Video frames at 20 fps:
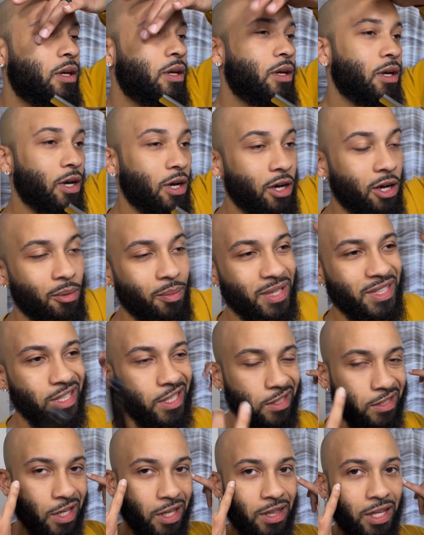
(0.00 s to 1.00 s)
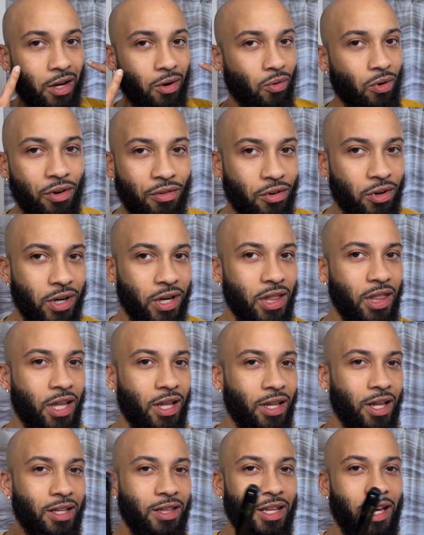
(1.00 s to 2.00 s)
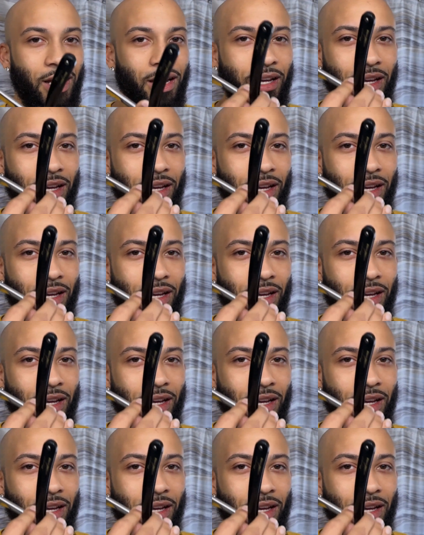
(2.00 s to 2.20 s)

my skin's not that rough or anything like that.